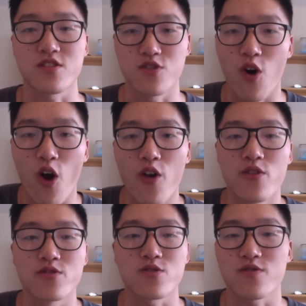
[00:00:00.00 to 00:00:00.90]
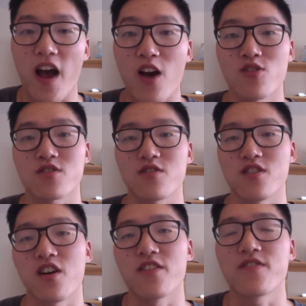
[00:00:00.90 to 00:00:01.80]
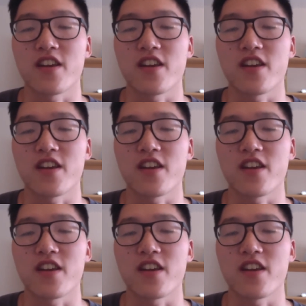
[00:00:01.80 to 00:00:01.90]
your own sort of outlook on life.